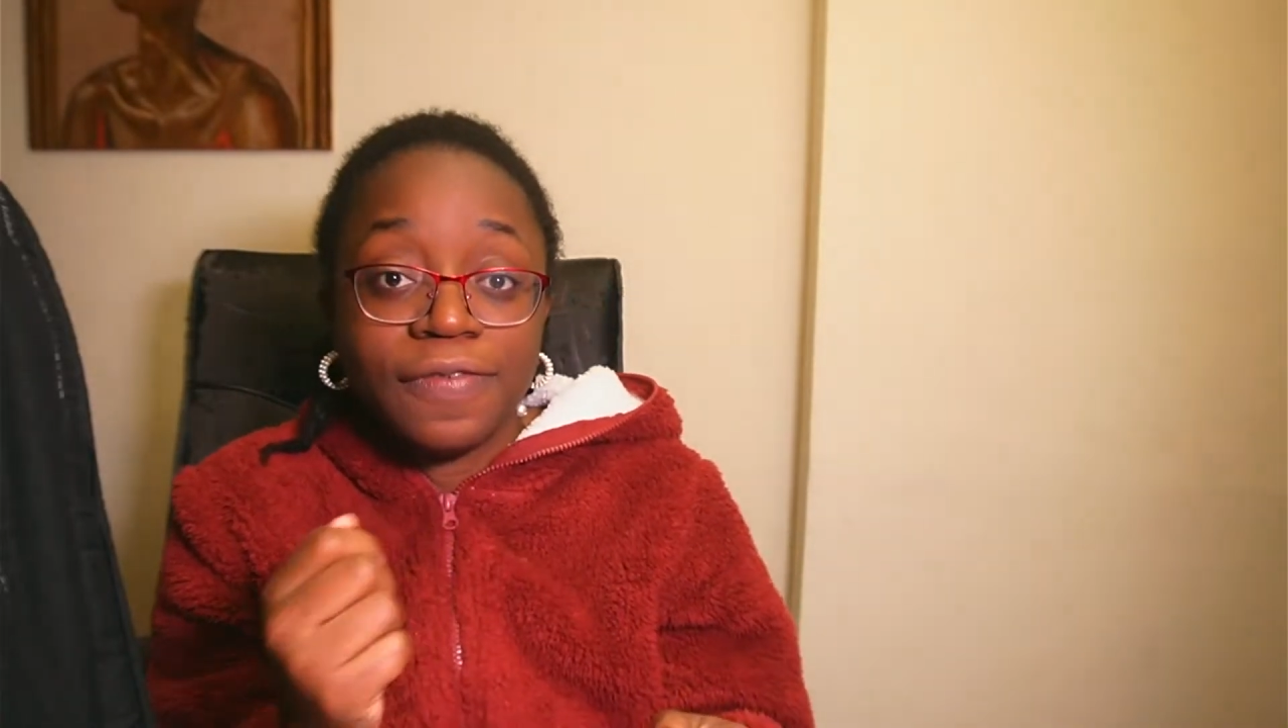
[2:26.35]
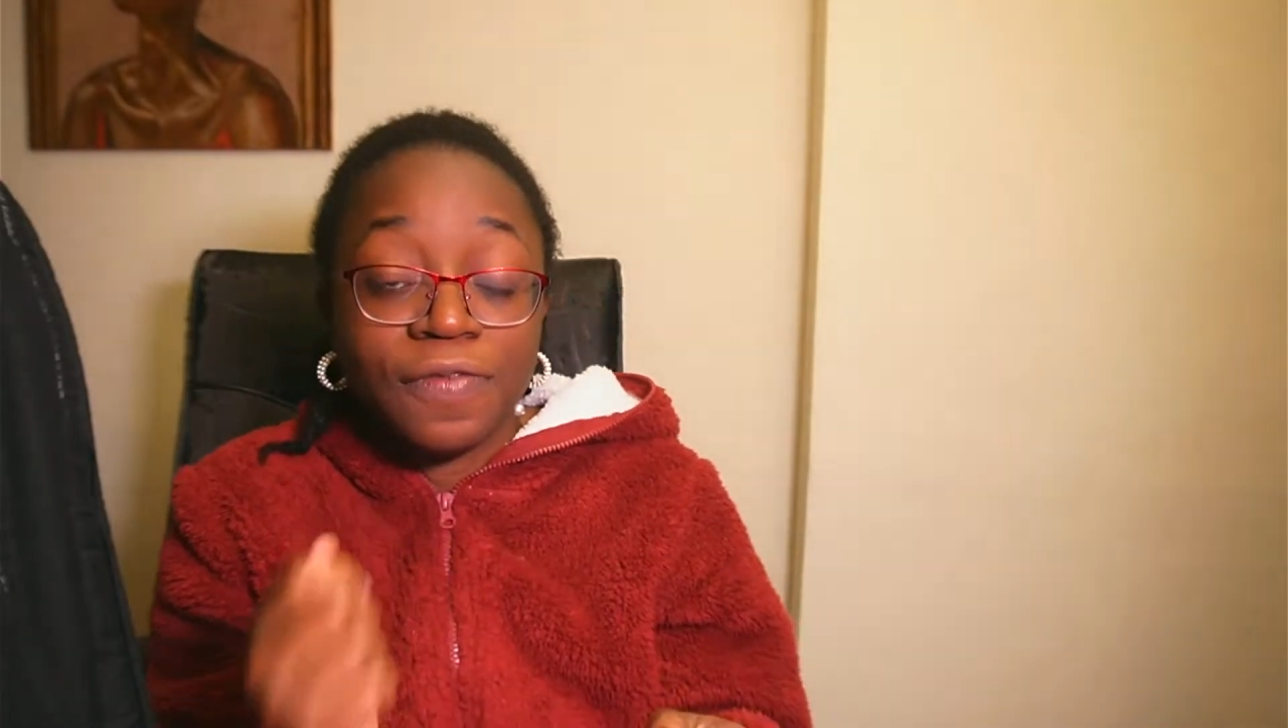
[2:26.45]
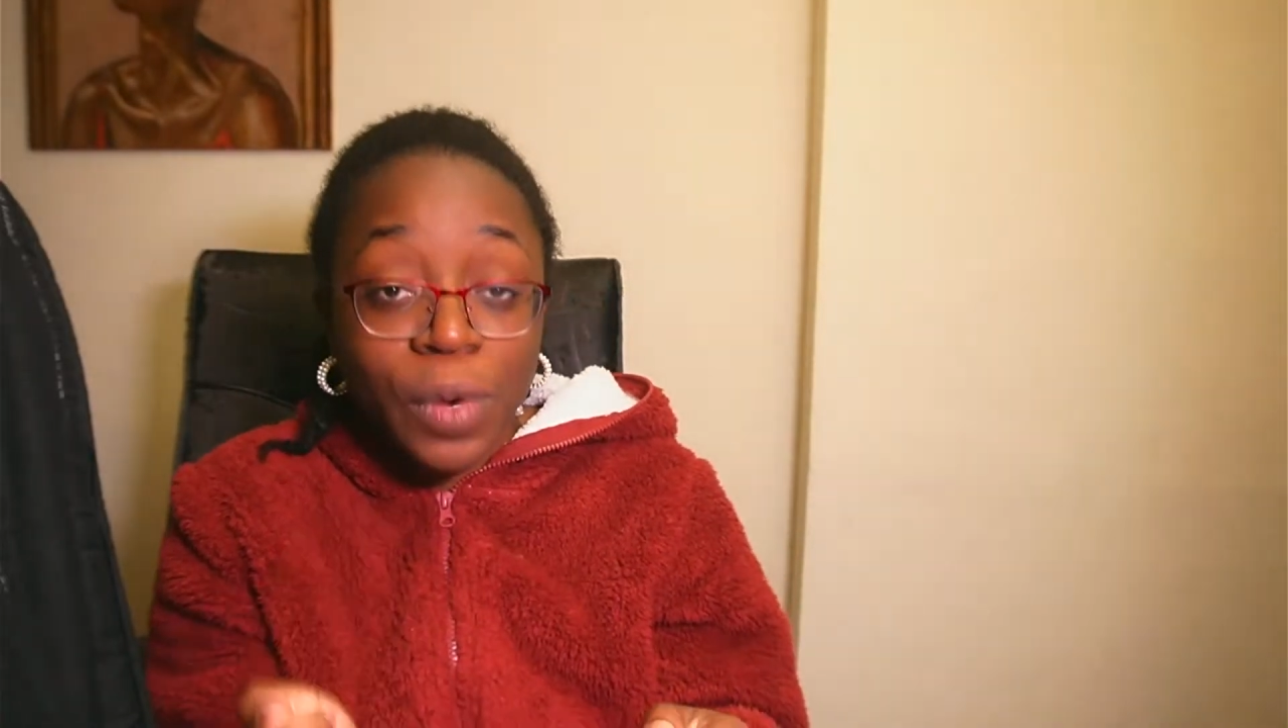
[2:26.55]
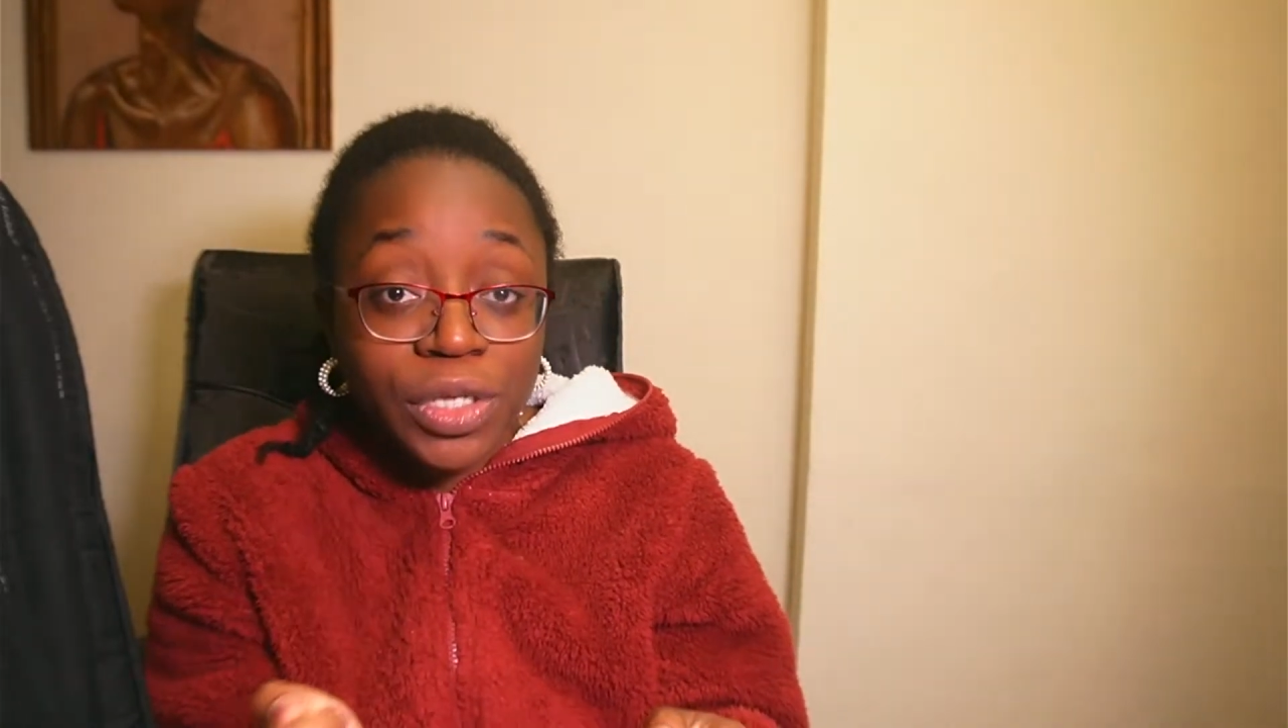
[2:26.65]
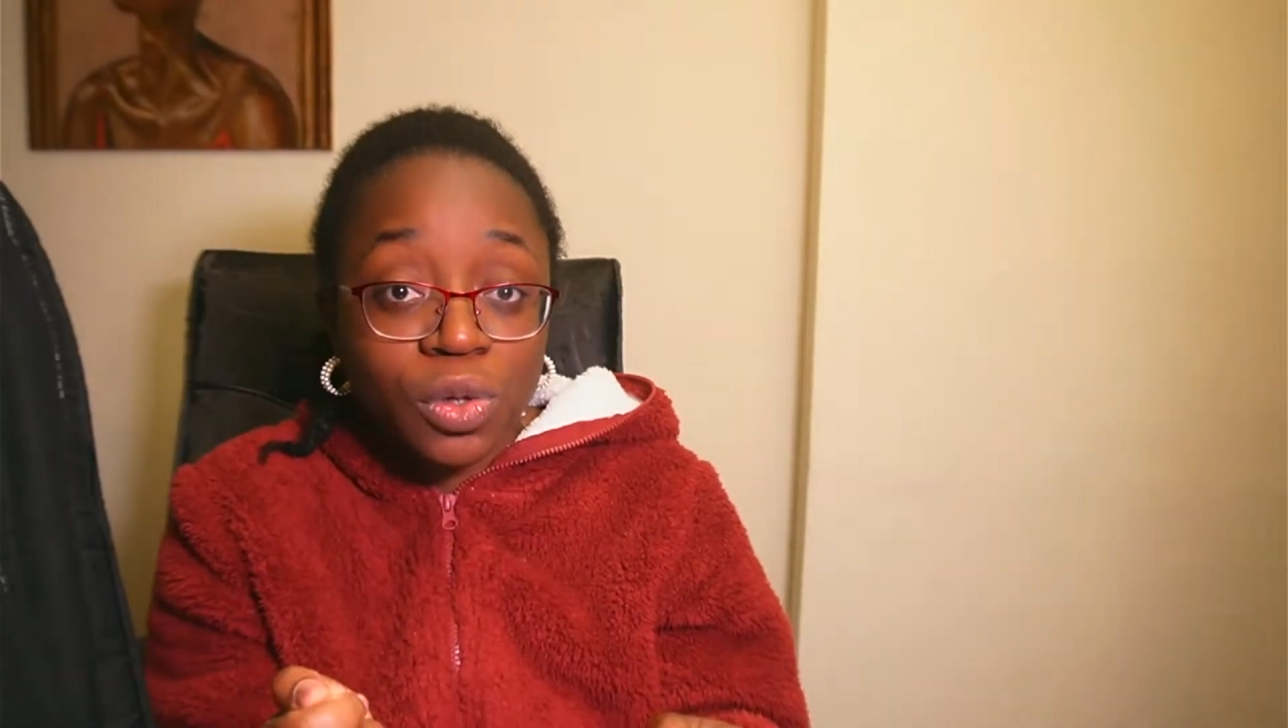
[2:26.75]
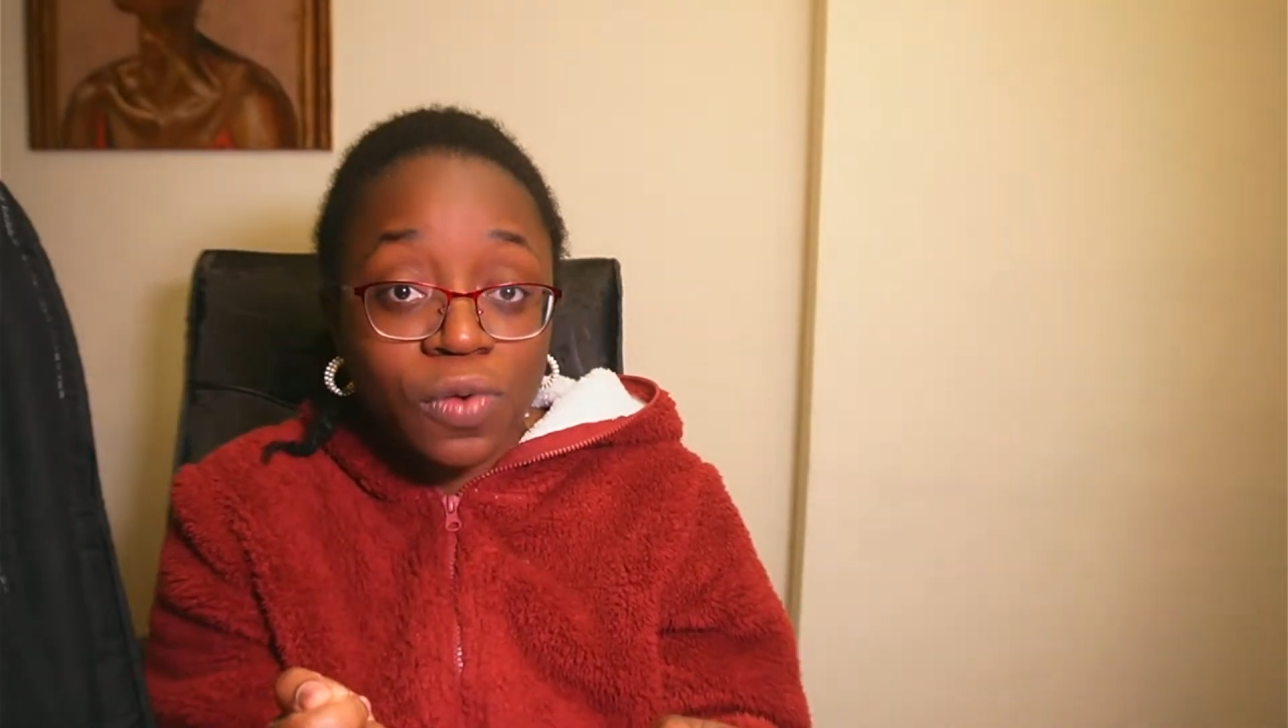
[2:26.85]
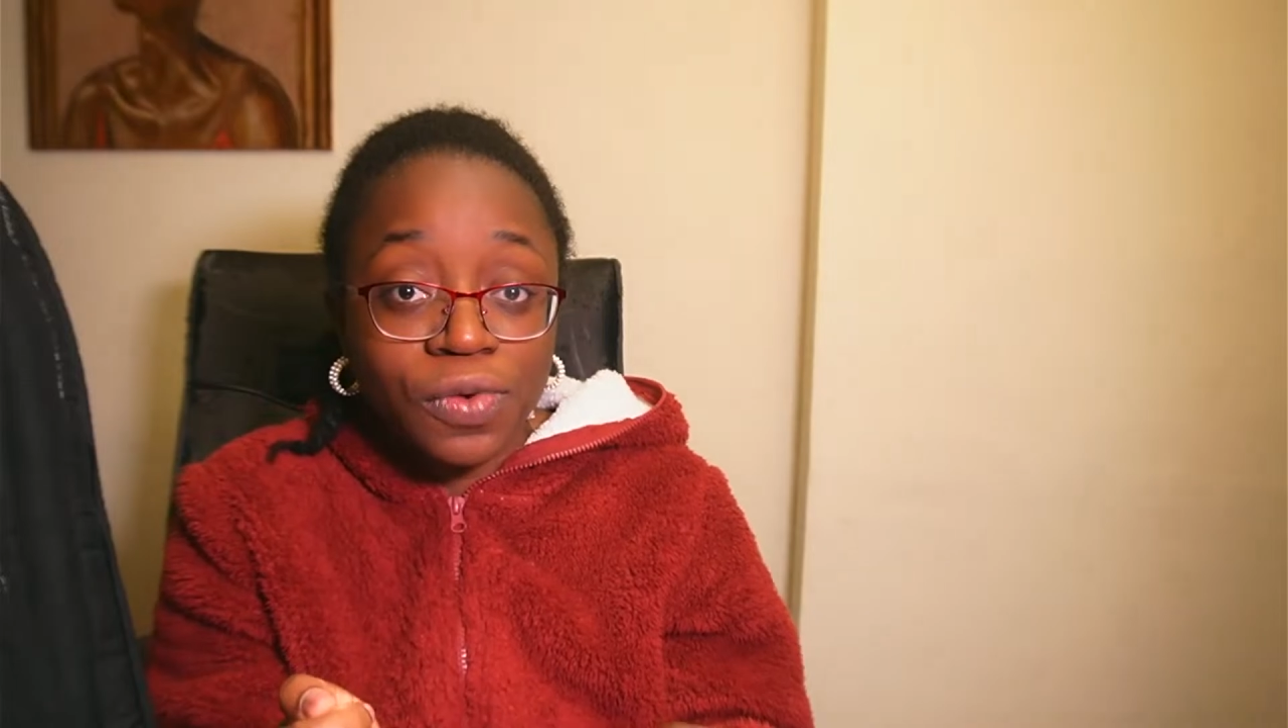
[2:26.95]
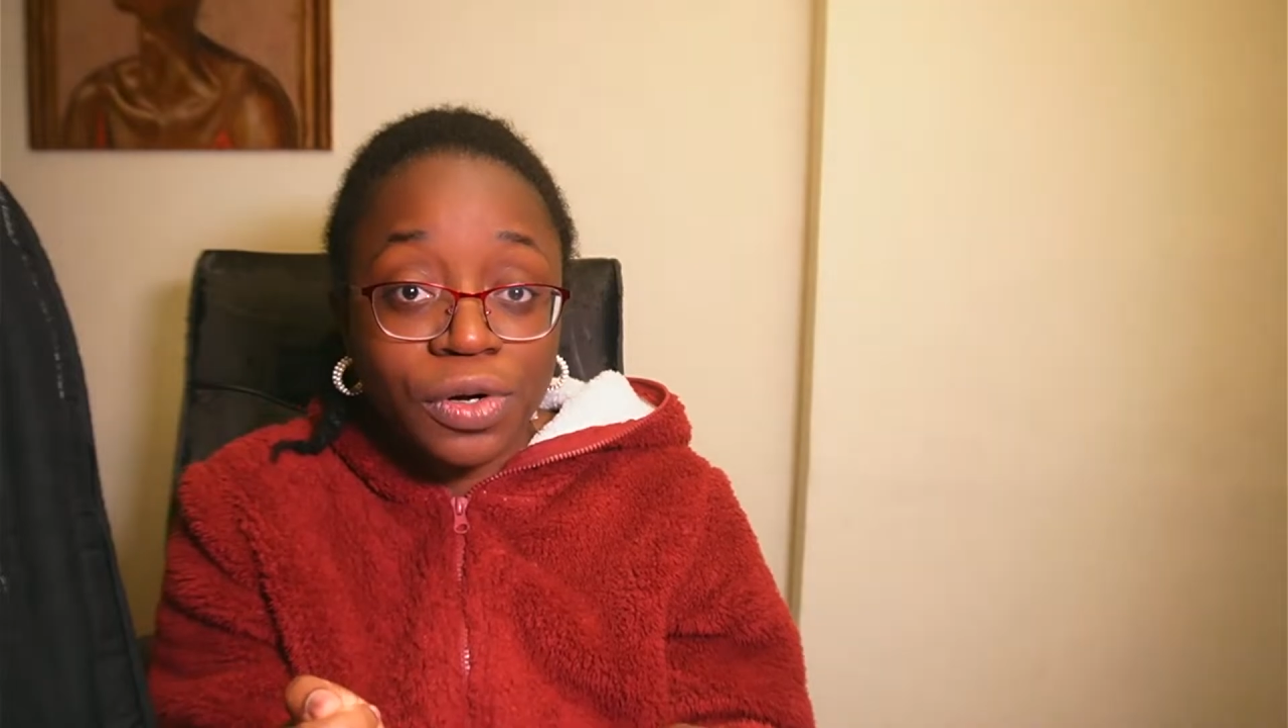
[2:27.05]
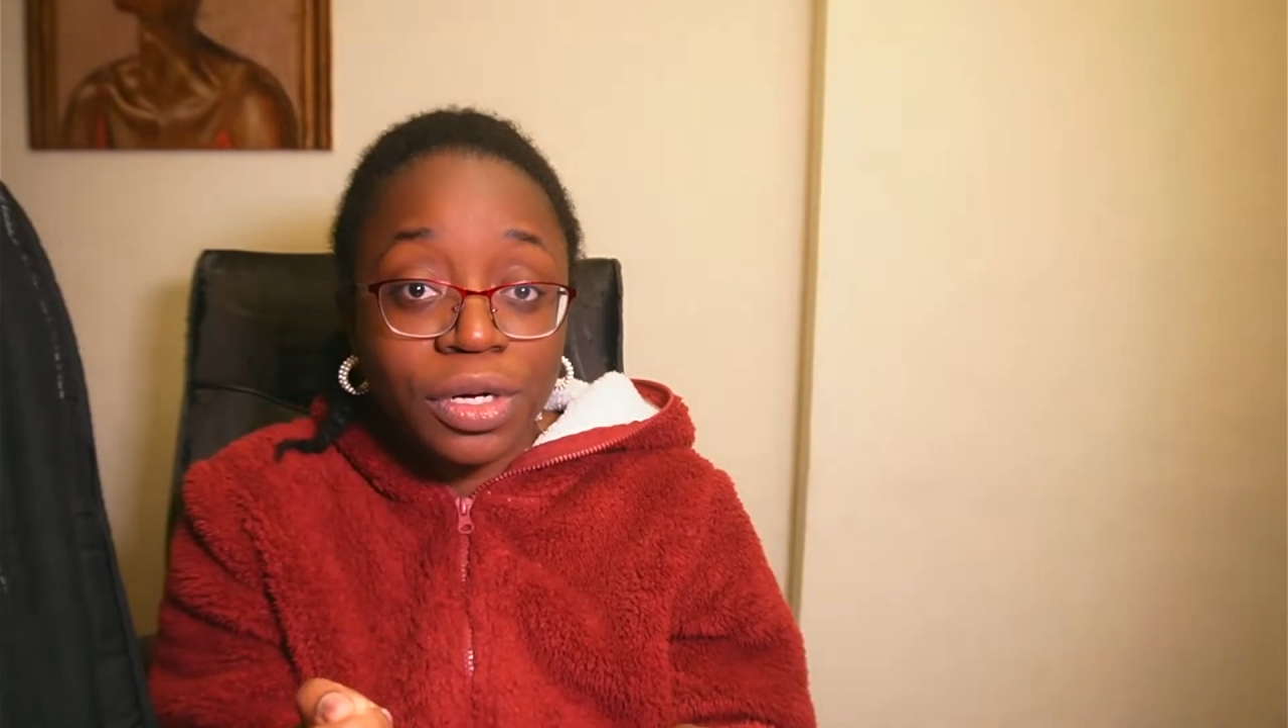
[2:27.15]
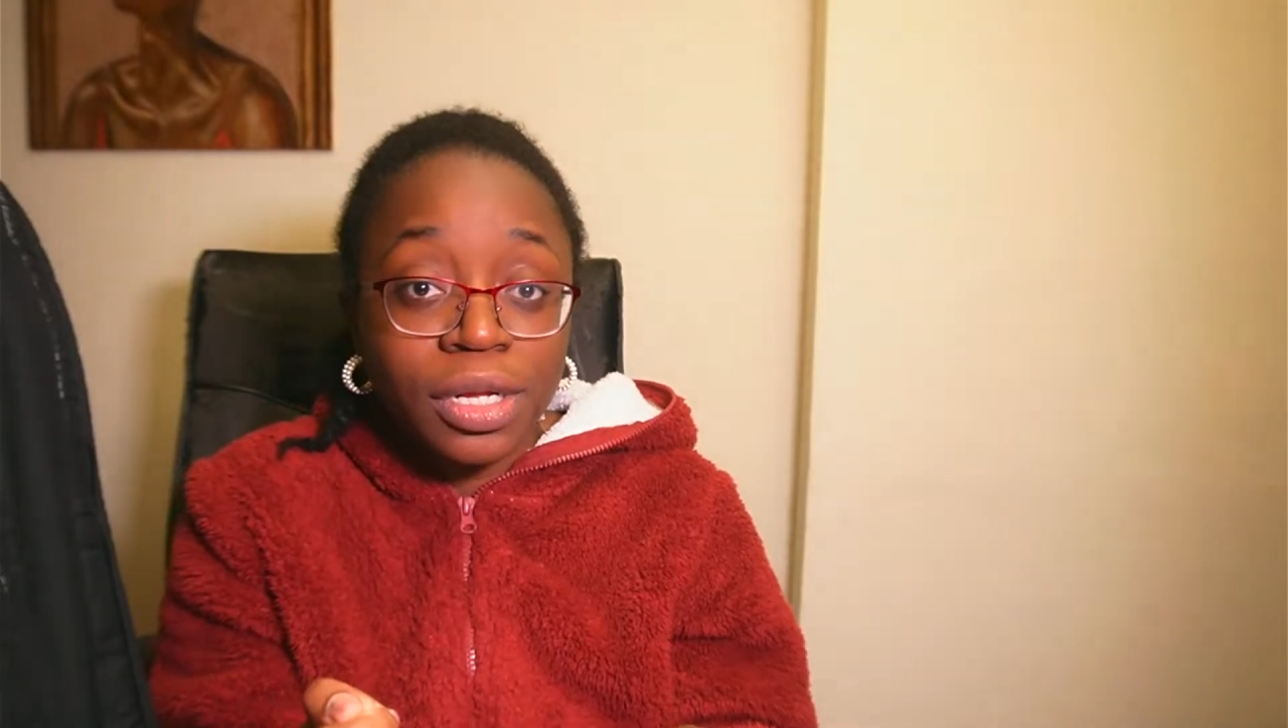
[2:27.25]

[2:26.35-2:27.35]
voiceover